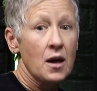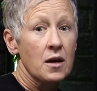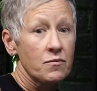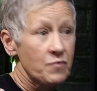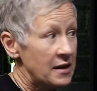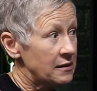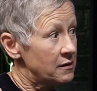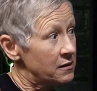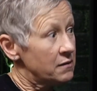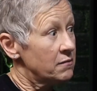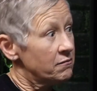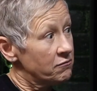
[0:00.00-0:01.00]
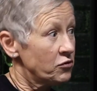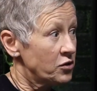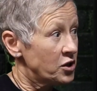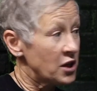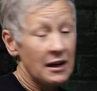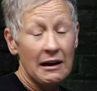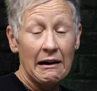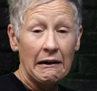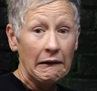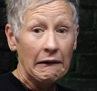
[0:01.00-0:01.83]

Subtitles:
And pets shed hair.